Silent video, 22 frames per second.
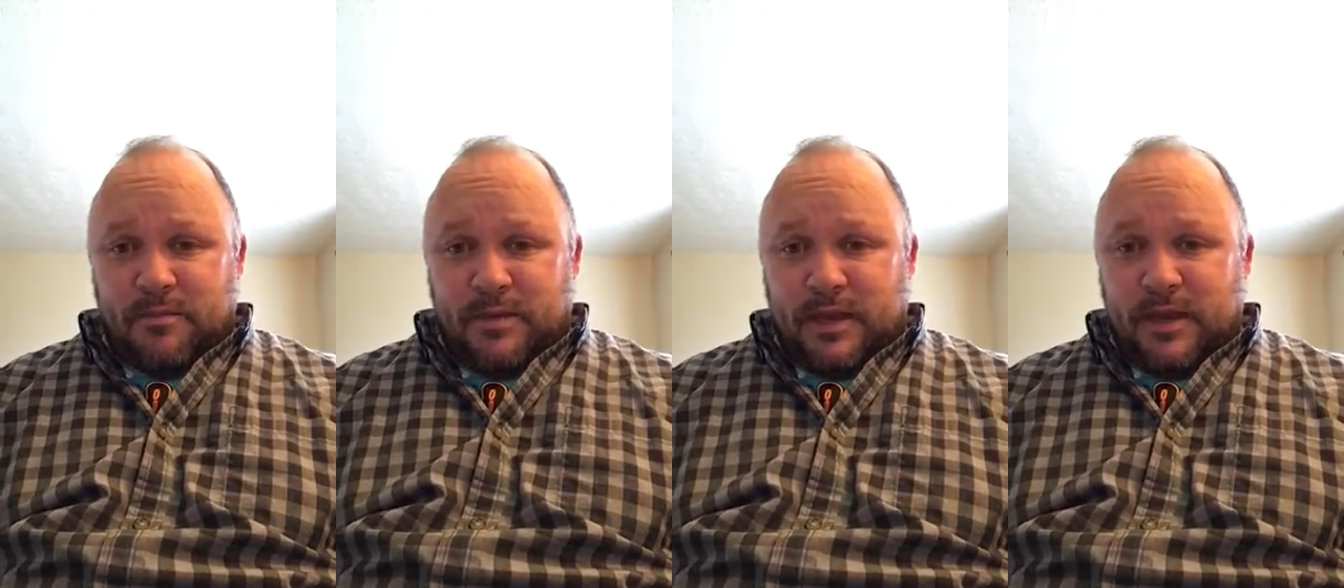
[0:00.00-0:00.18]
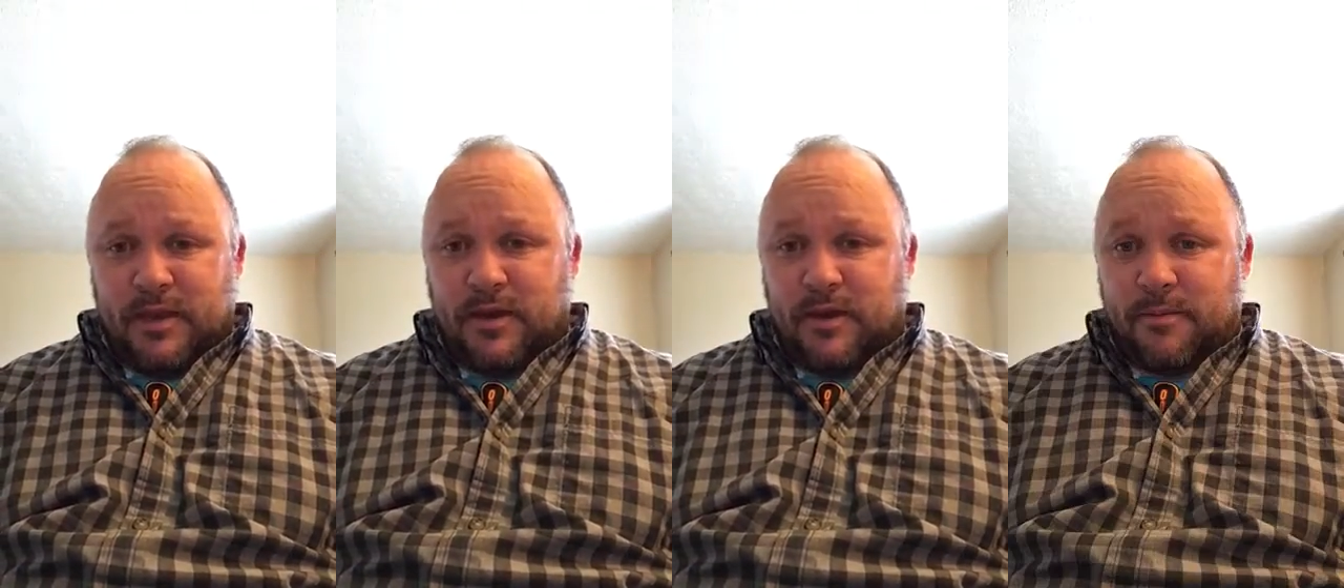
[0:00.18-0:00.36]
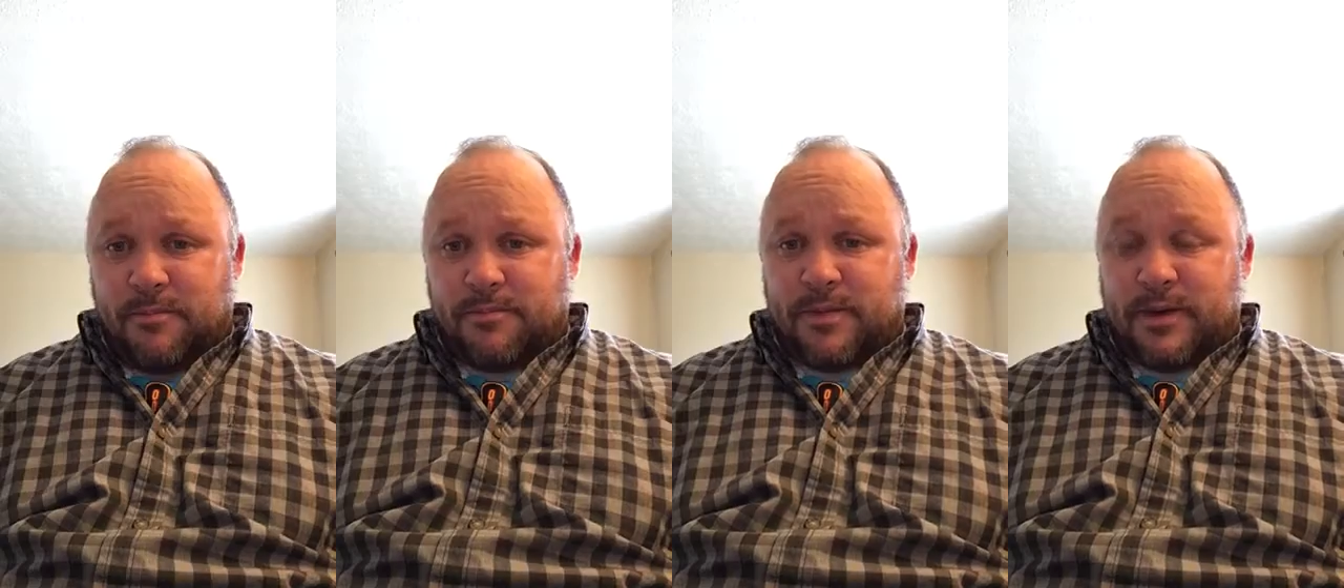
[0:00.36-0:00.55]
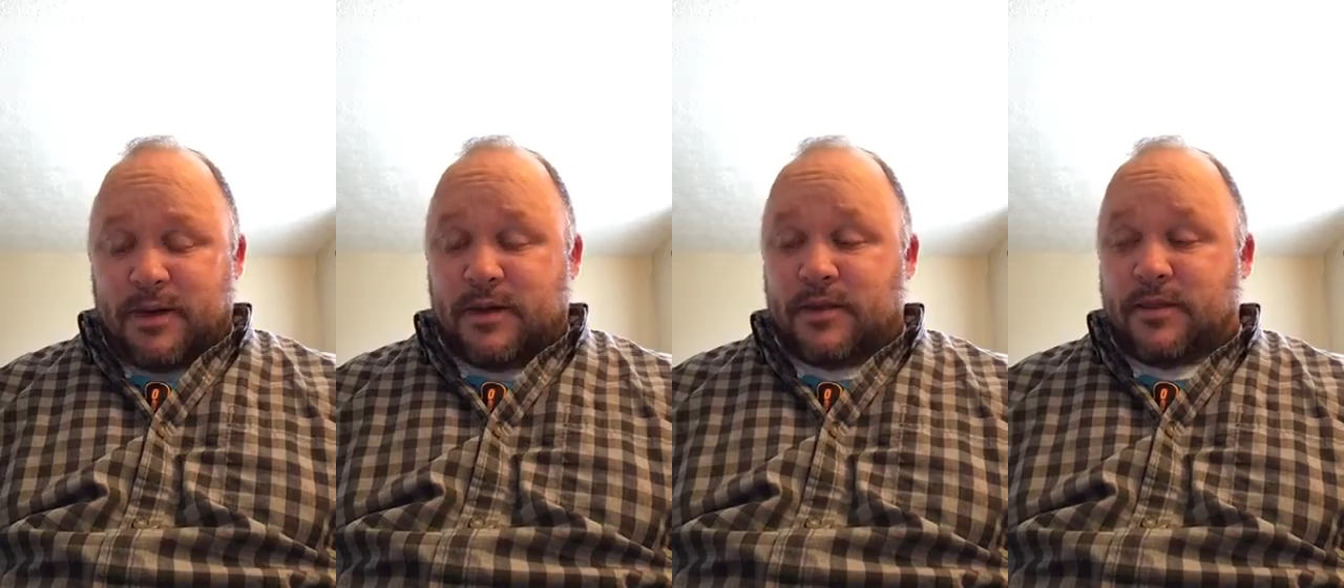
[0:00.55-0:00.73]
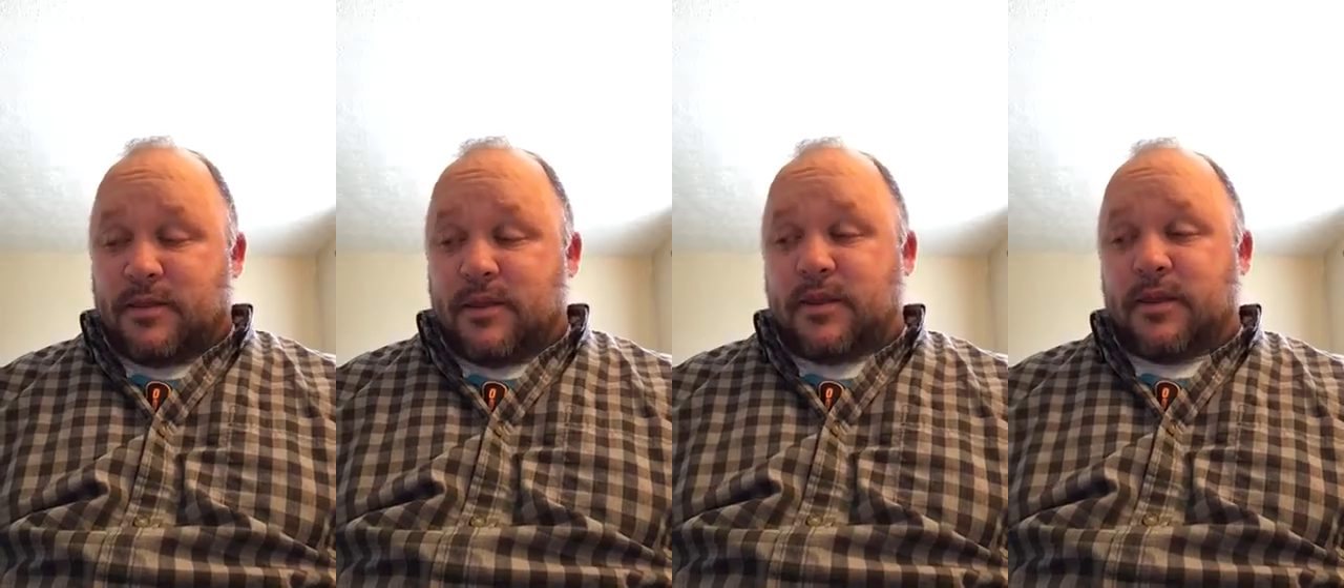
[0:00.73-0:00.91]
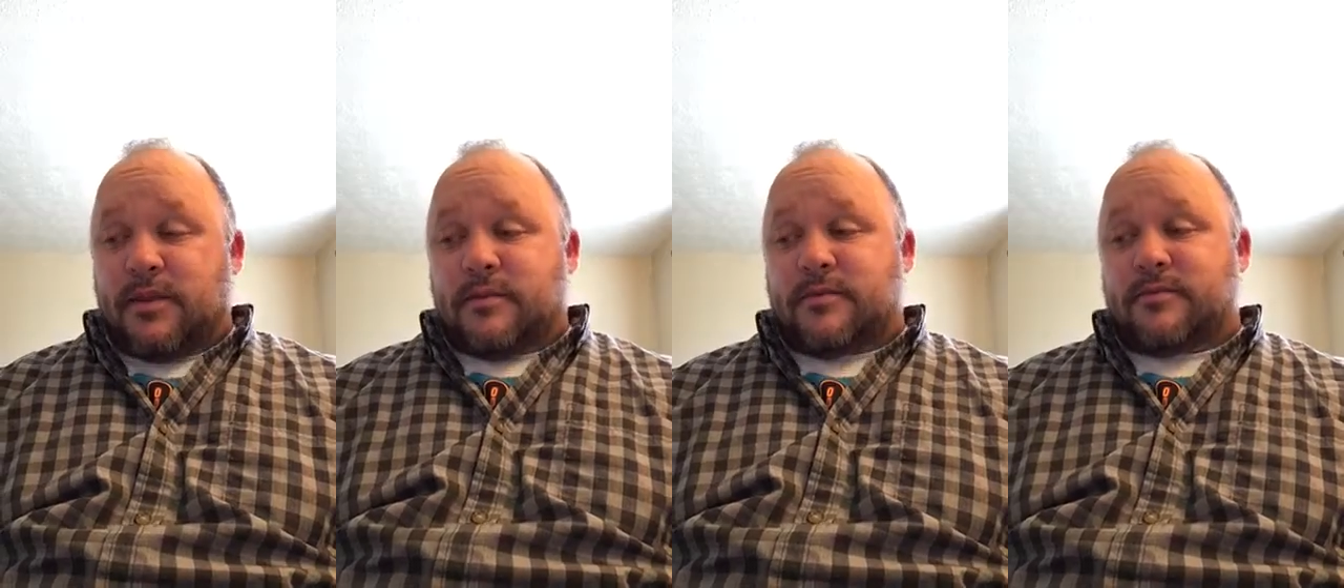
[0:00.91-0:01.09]
me up, and I
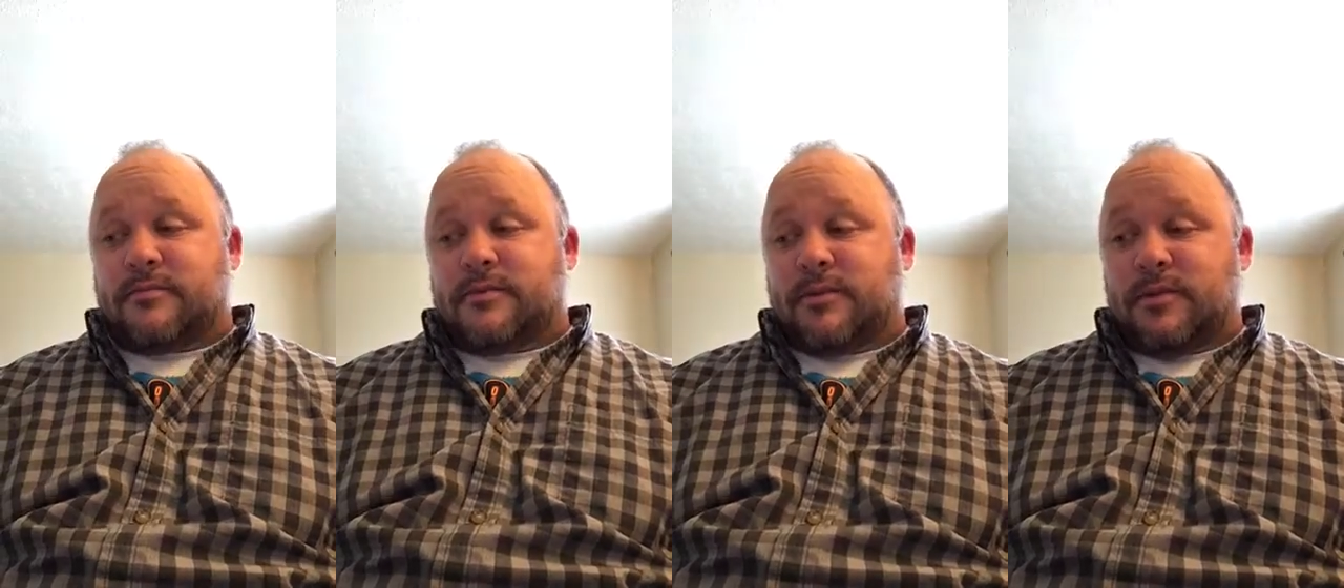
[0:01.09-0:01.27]
think